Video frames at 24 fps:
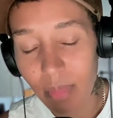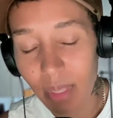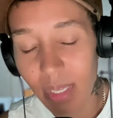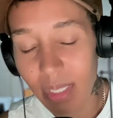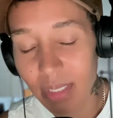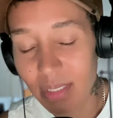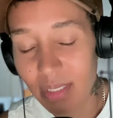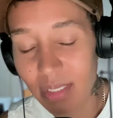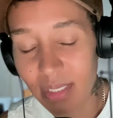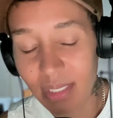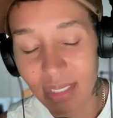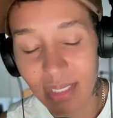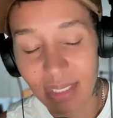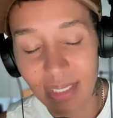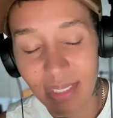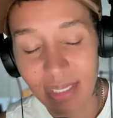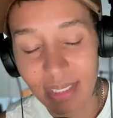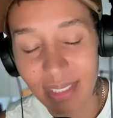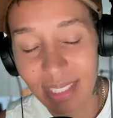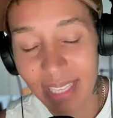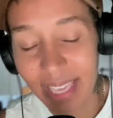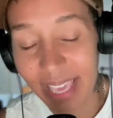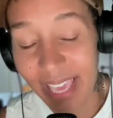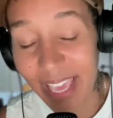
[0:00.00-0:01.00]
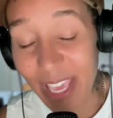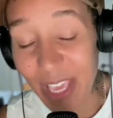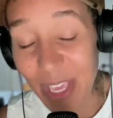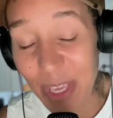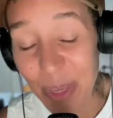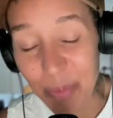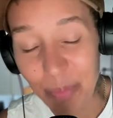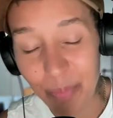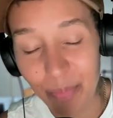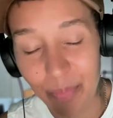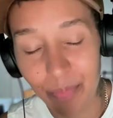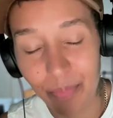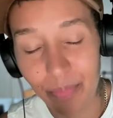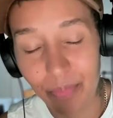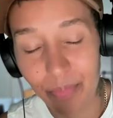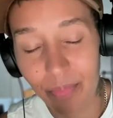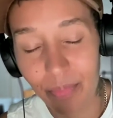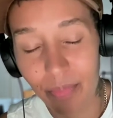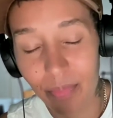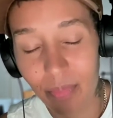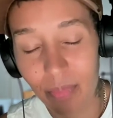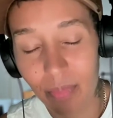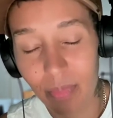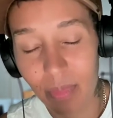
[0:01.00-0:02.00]
it's just a game.
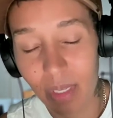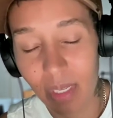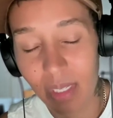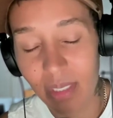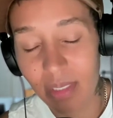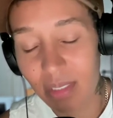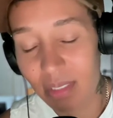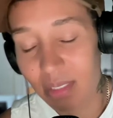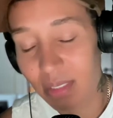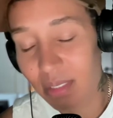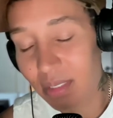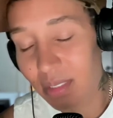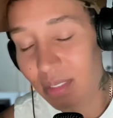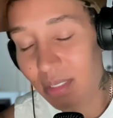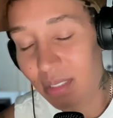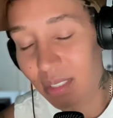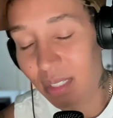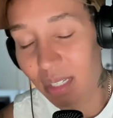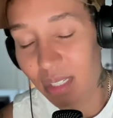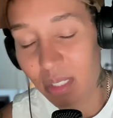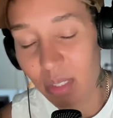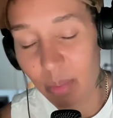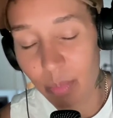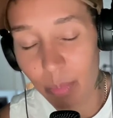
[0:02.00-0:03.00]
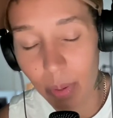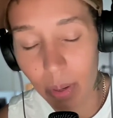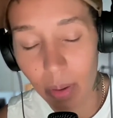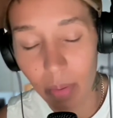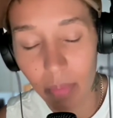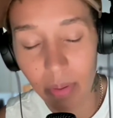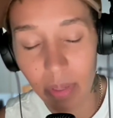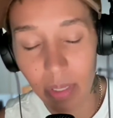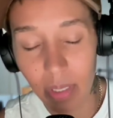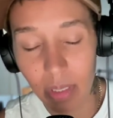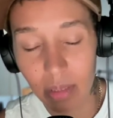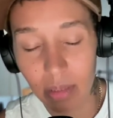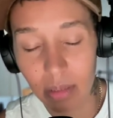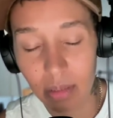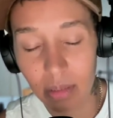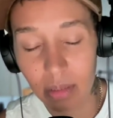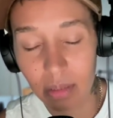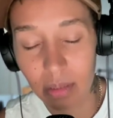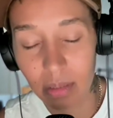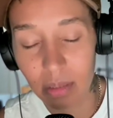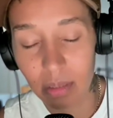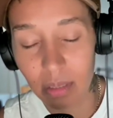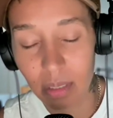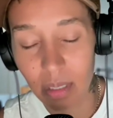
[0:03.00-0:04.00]
It's just the
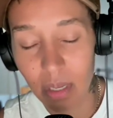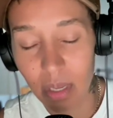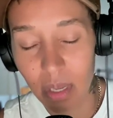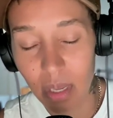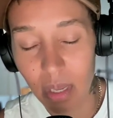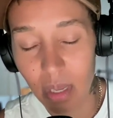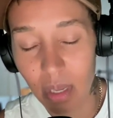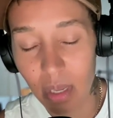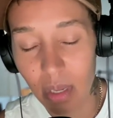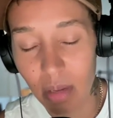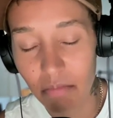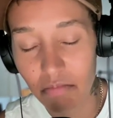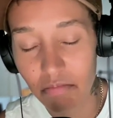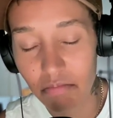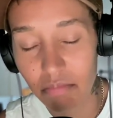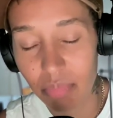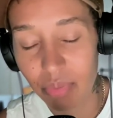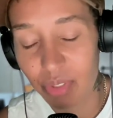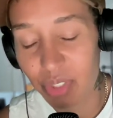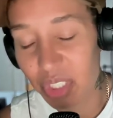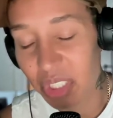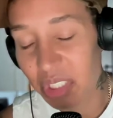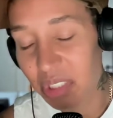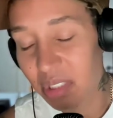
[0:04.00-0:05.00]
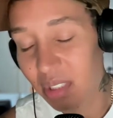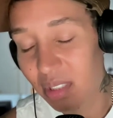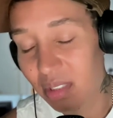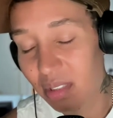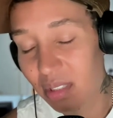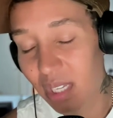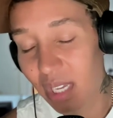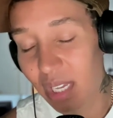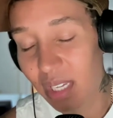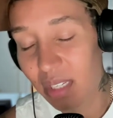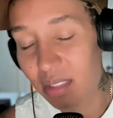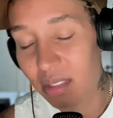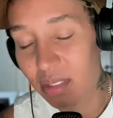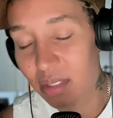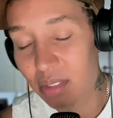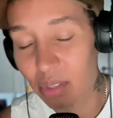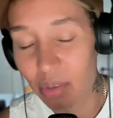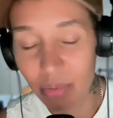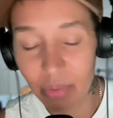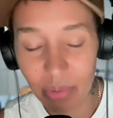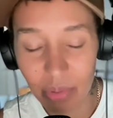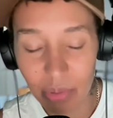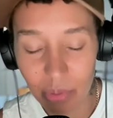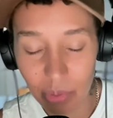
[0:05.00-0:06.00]
experience. It's just a test.
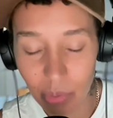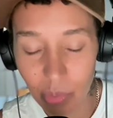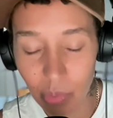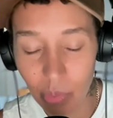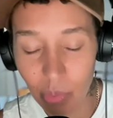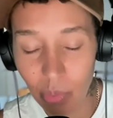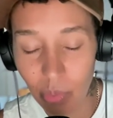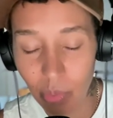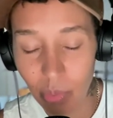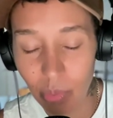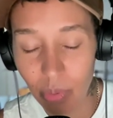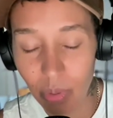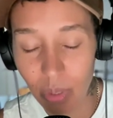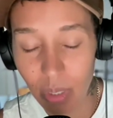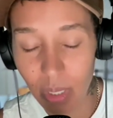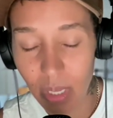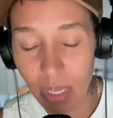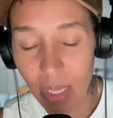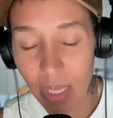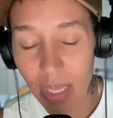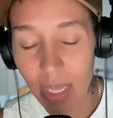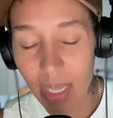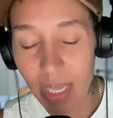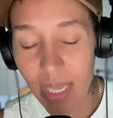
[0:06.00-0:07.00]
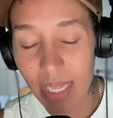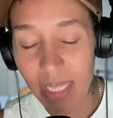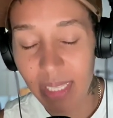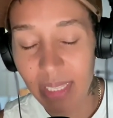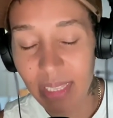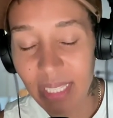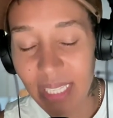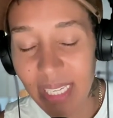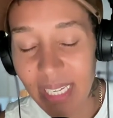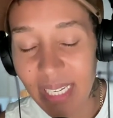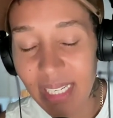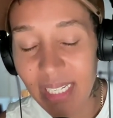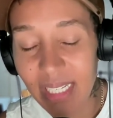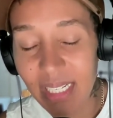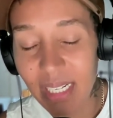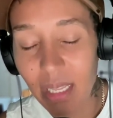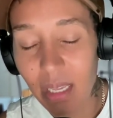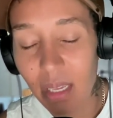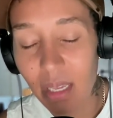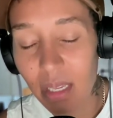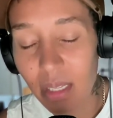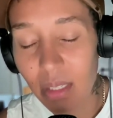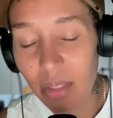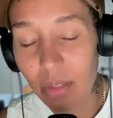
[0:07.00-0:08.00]
You're in school. Lean
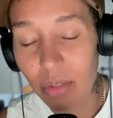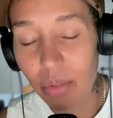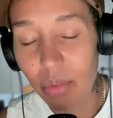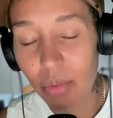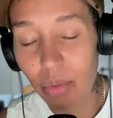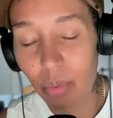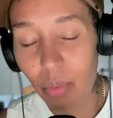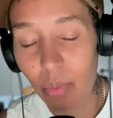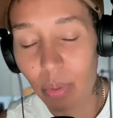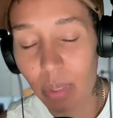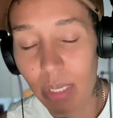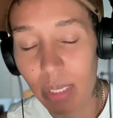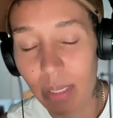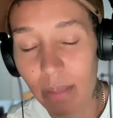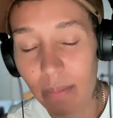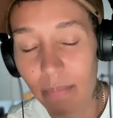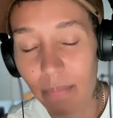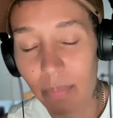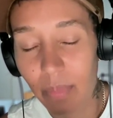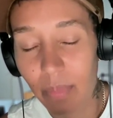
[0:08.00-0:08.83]
into it.